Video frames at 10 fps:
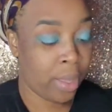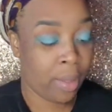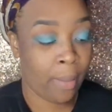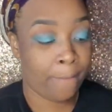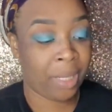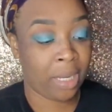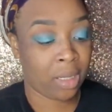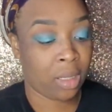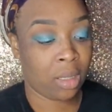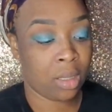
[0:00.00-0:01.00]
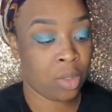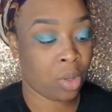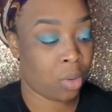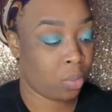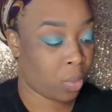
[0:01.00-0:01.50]
But, you
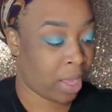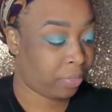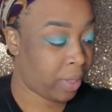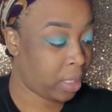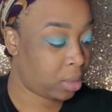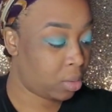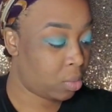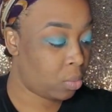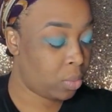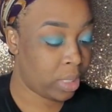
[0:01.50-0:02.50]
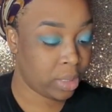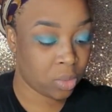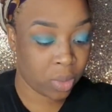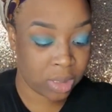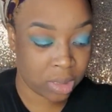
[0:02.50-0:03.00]
know, I think we do
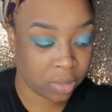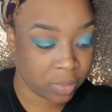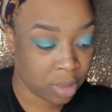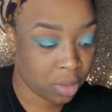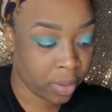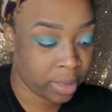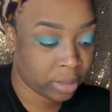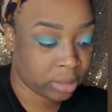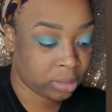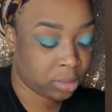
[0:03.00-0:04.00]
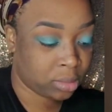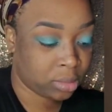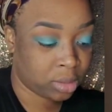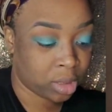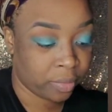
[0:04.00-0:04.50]
ourselves a great
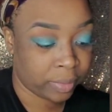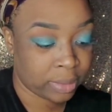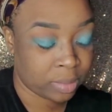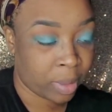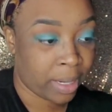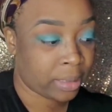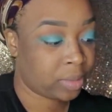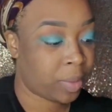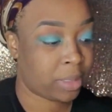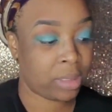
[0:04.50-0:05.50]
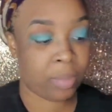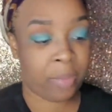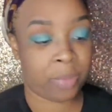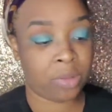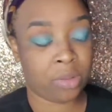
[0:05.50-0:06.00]
disservice by expecting
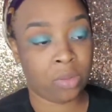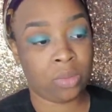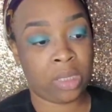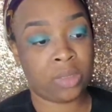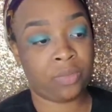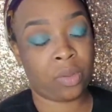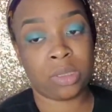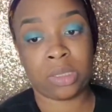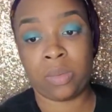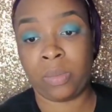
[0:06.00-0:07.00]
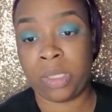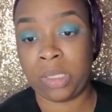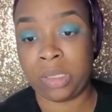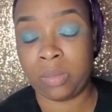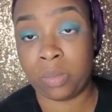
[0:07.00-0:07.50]
people to do things for us that
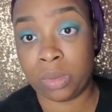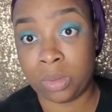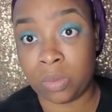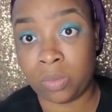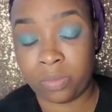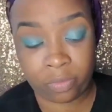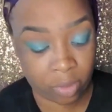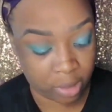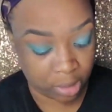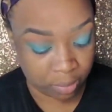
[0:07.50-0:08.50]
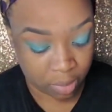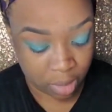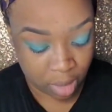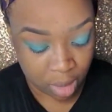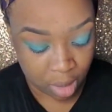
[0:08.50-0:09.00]
we would do for them.
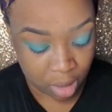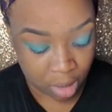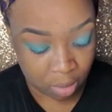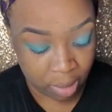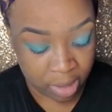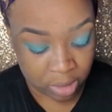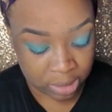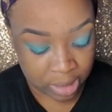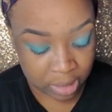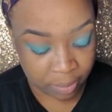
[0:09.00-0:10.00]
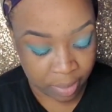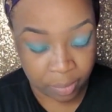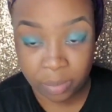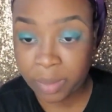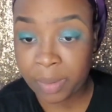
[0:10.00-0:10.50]
And you just gotta let
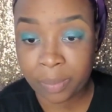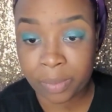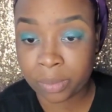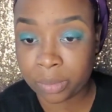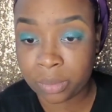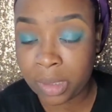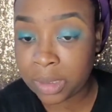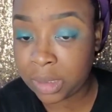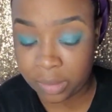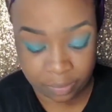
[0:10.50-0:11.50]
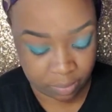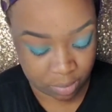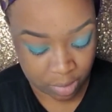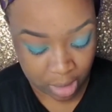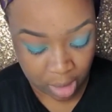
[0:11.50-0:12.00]
people be people. And that's it.
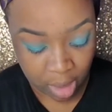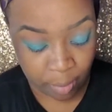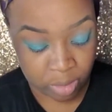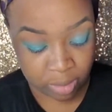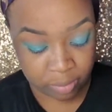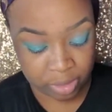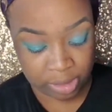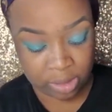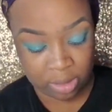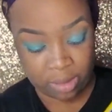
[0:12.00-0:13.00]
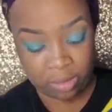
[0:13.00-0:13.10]
I'm using the magenta now.